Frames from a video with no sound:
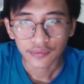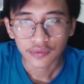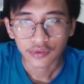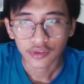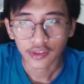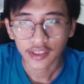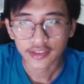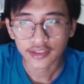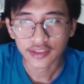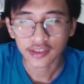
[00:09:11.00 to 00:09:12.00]
so you guys
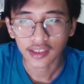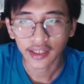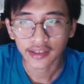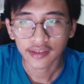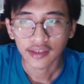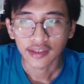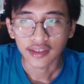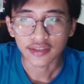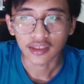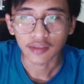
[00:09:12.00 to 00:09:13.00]
can see the line
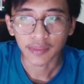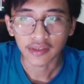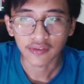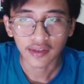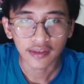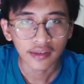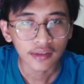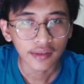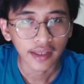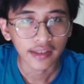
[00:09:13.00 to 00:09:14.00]
is a little bit thinner,
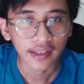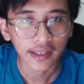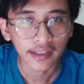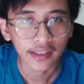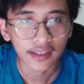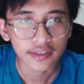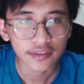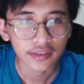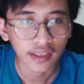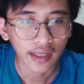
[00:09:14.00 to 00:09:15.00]
and then I
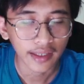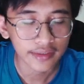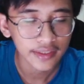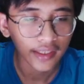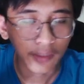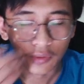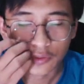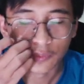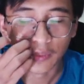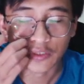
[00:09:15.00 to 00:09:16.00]
think I want
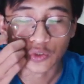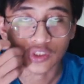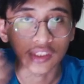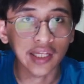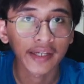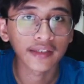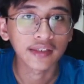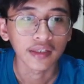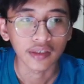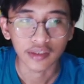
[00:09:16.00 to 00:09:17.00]
to make sure the line
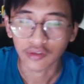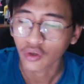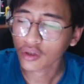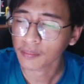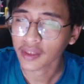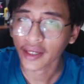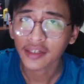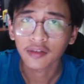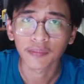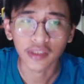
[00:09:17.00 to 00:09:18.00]
not
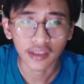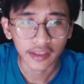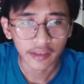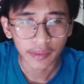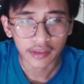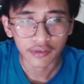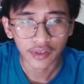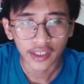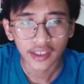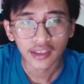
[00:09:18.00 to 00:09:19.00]
black but a little bit
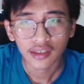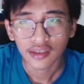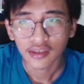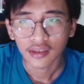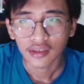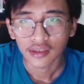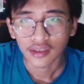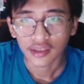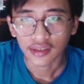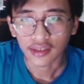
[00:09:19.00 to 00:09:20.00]
gray.
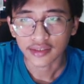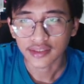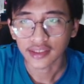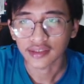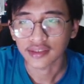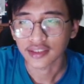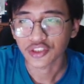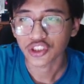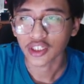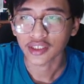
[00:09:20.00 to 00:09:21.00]
I think this
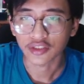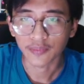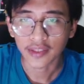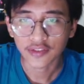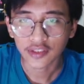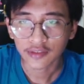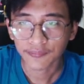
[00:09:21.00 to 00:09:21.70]
shade is better,